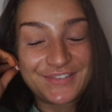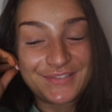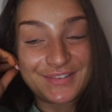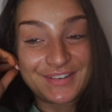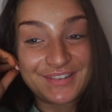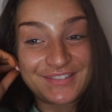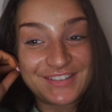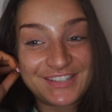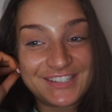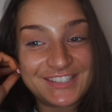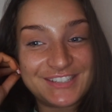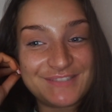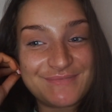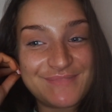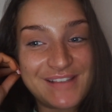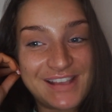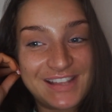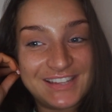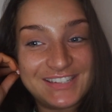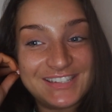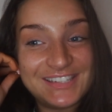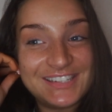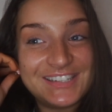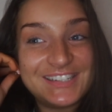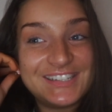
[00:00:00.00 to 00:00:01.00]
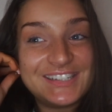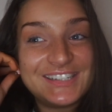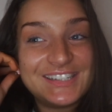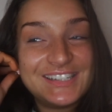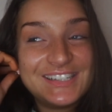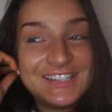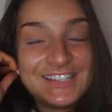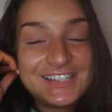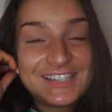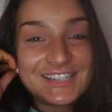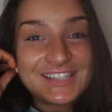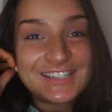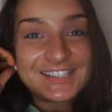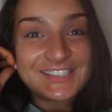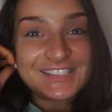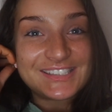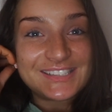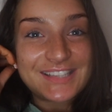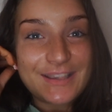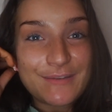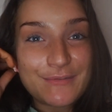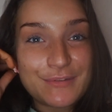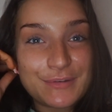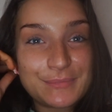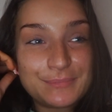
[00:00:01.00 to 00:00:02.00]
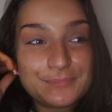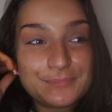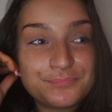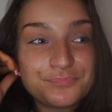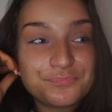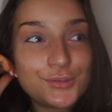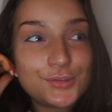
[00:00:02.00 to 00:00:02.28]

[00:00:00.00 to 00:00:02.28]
when I went to bed at 7.